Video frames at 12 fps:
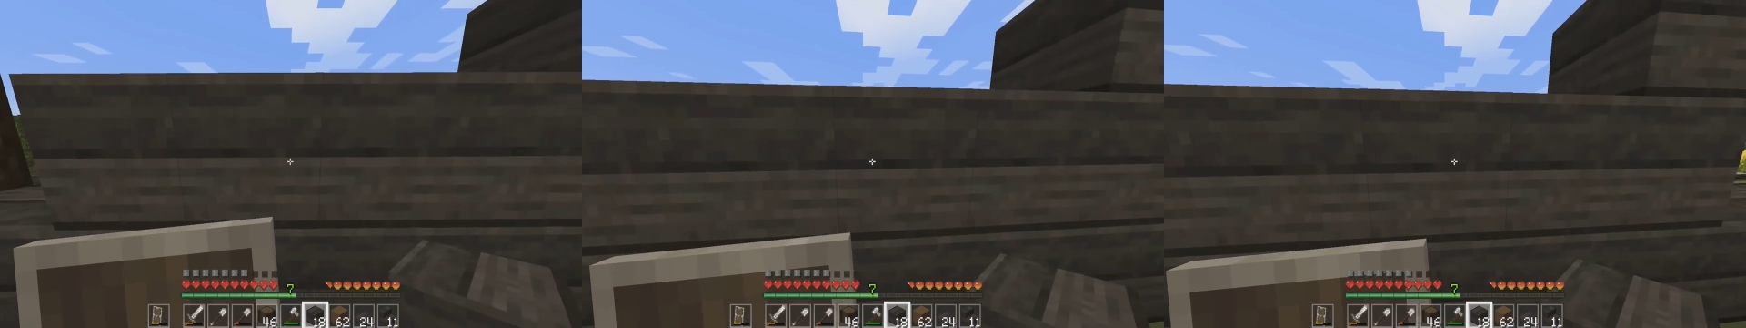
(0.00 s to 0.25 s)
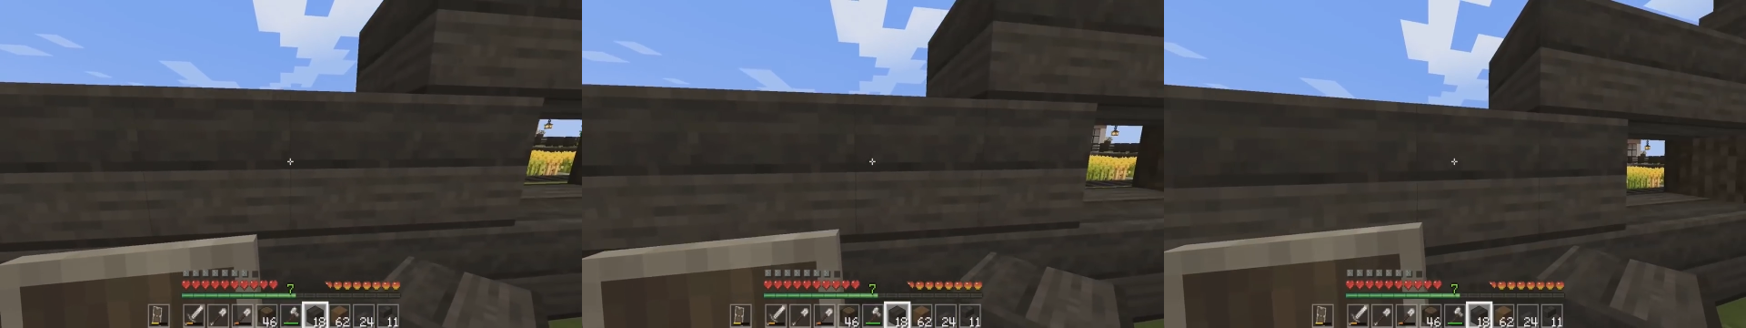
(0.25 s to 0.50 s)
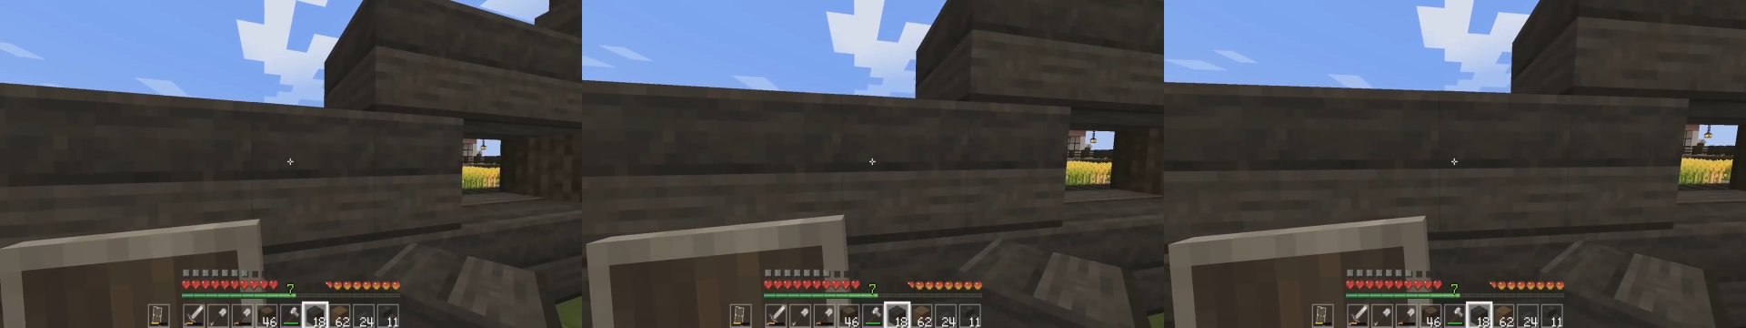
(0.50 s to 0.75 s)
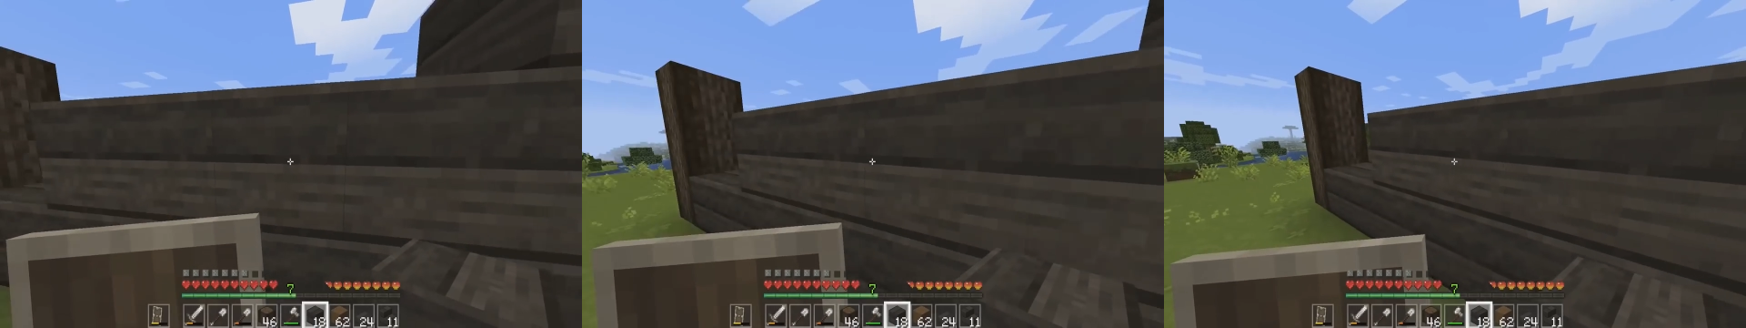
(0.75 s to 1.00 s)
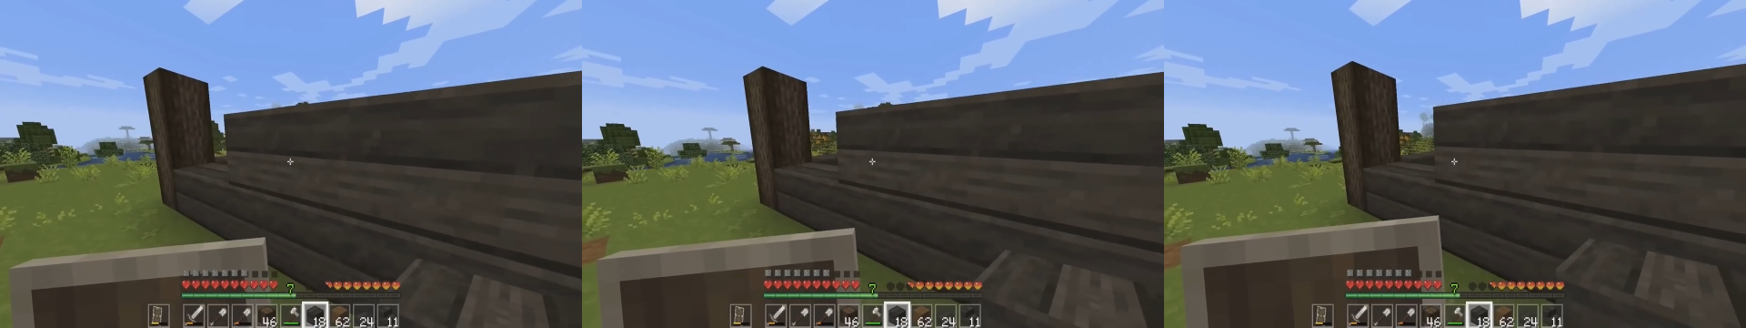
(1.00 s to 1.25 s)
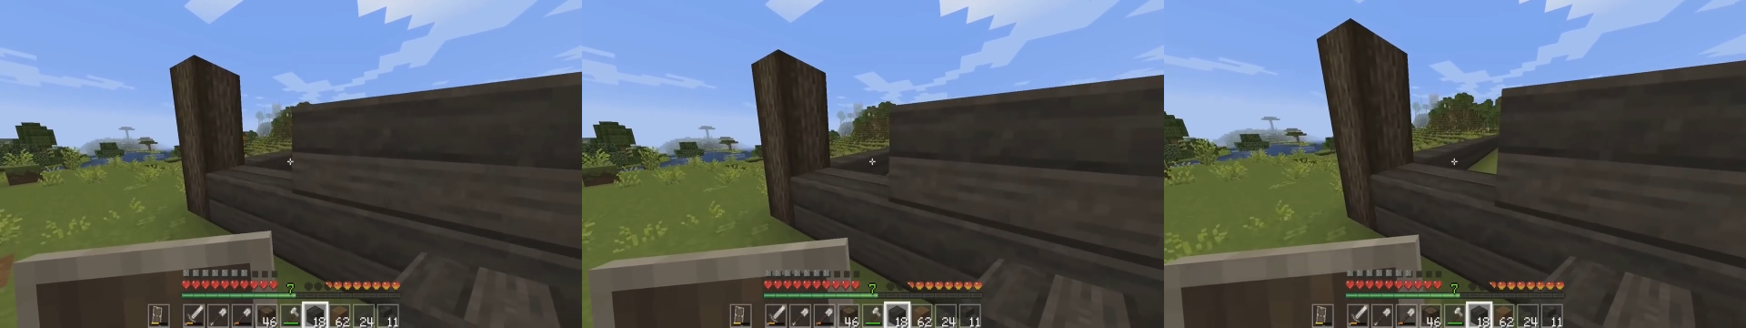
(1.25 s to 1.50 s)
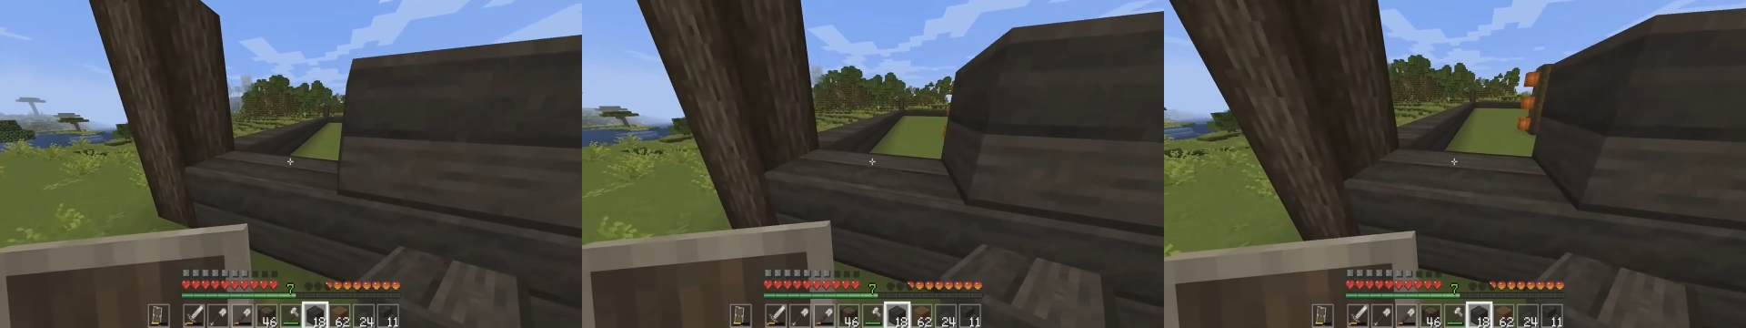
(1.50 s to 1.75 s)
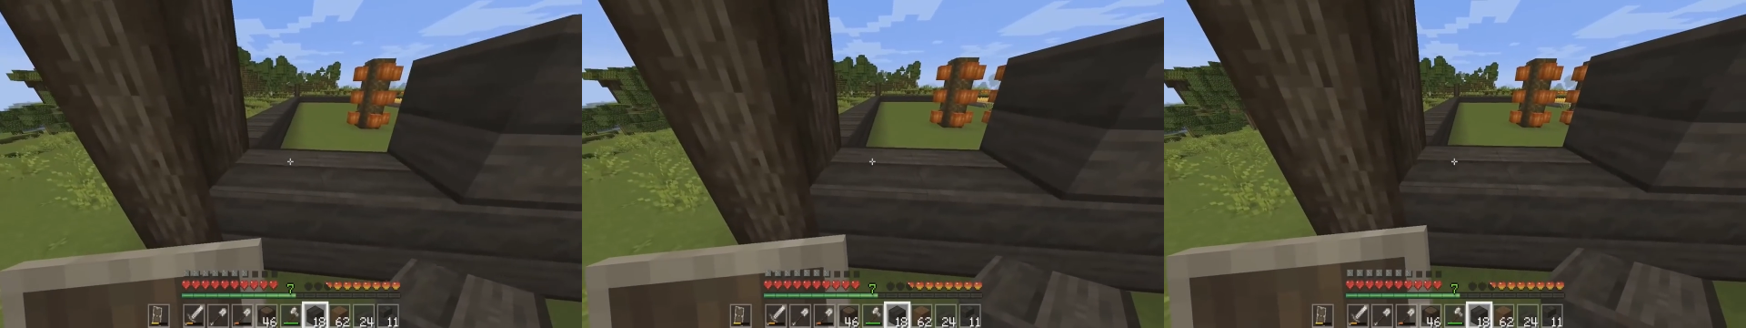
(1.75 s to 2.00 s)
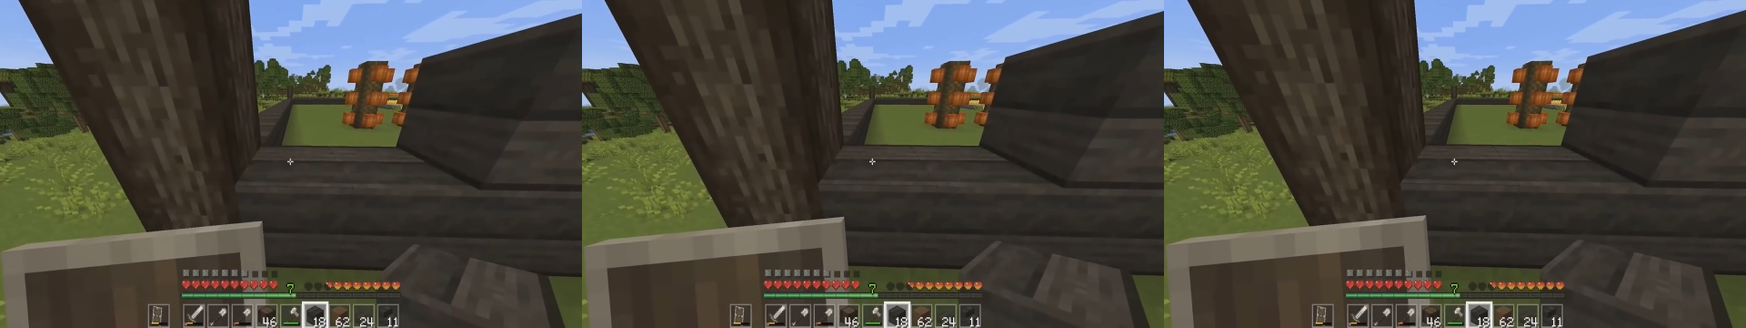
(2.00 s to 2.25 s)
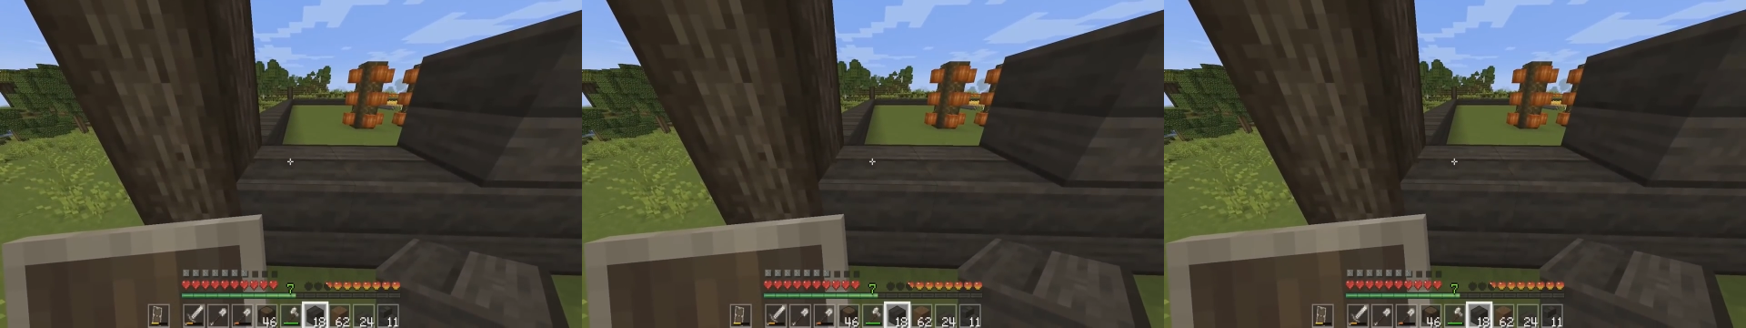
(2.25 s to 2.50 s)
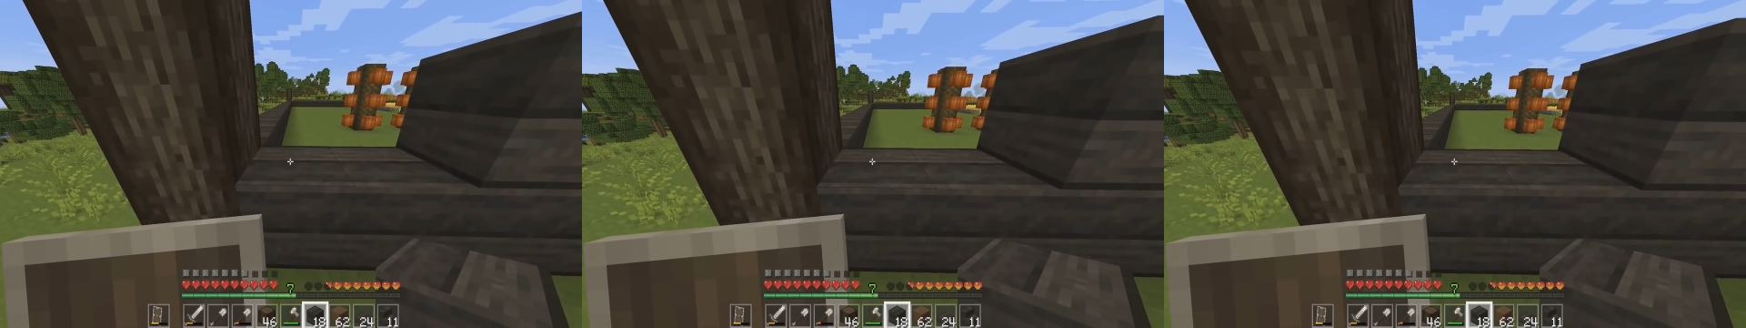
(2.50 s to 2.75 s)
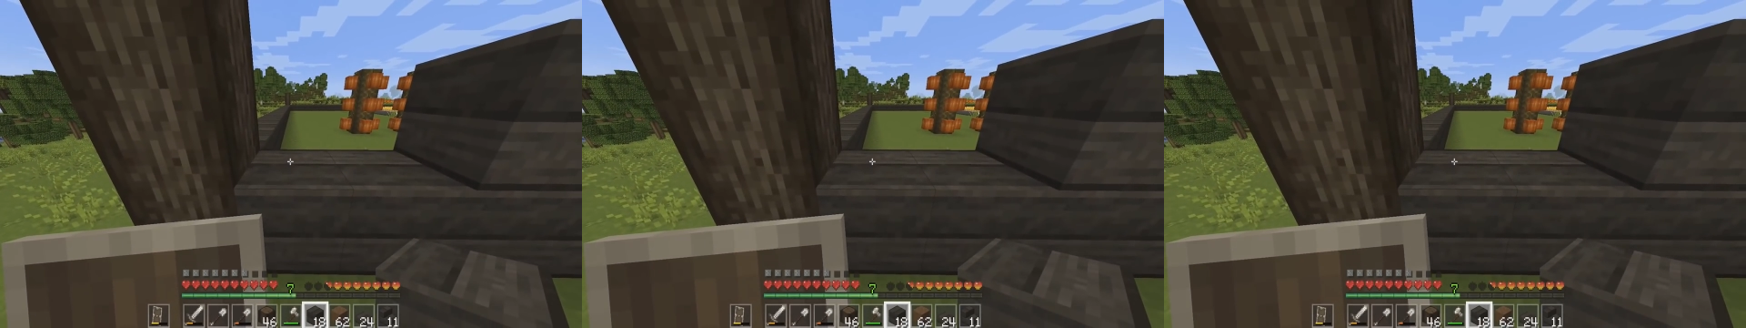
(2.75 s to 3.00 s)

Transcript: No face is visible, so there are no lips to read.